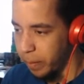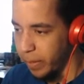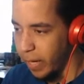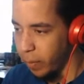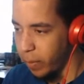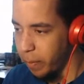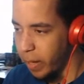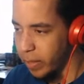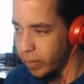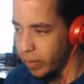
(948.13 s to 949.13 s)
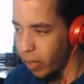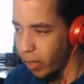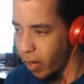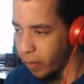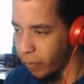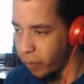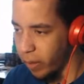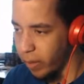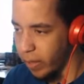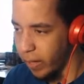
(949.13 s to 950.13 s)
But yeah, we might start off one
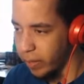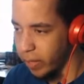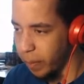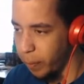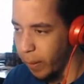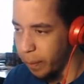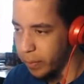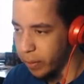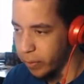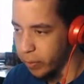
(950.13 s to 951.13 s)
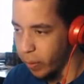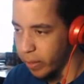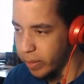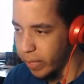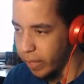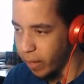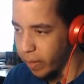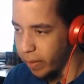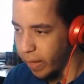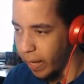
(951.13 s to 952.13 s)
of the next couple episodes going to take
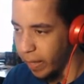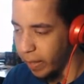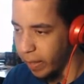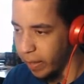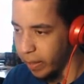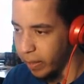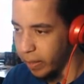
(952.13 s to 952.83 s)
on that uh